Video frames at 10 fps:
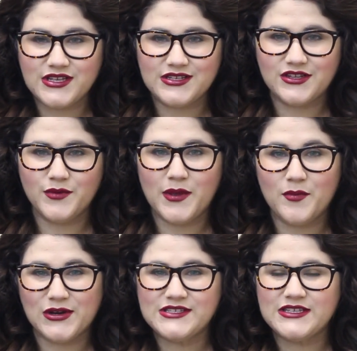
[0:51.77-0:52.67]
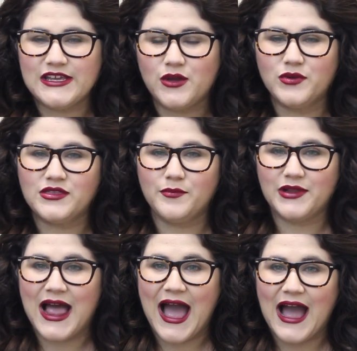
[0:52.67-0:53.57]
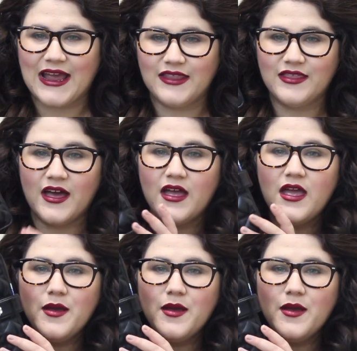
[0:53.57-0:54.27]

It's a little bit more sleek with the black and the